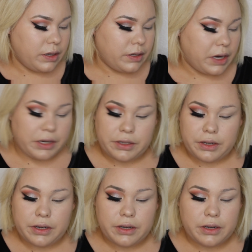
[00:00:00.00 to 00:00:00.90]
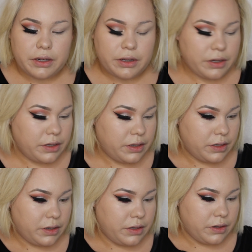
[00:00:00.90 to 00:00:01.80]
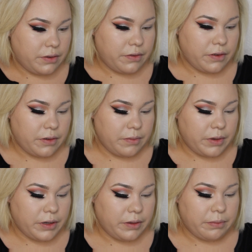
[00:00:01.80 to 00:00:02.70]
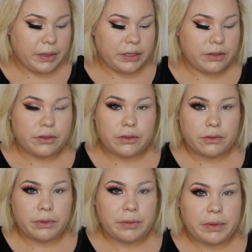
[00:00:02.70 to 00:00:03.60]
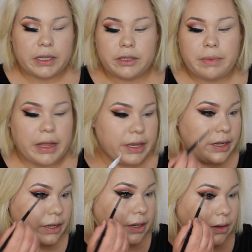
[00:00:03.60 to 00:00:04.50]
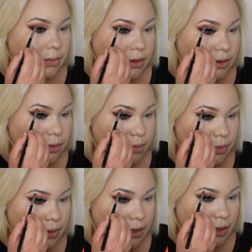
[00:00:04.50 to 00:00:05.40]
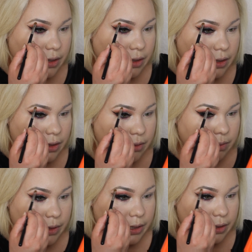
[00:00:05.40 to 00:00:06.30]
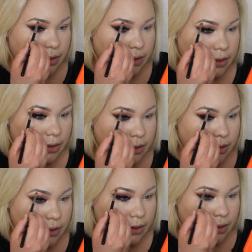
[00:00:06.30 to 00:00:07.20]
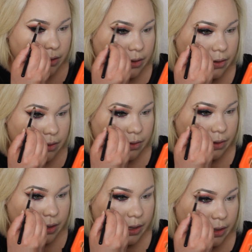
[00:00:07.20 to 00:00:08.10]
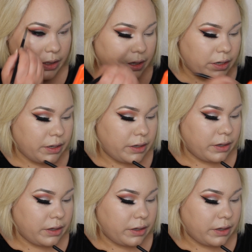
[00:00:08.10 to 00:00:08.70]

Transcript: Nectar from Sweet Peach palette, and I'm just putting a little bit right there.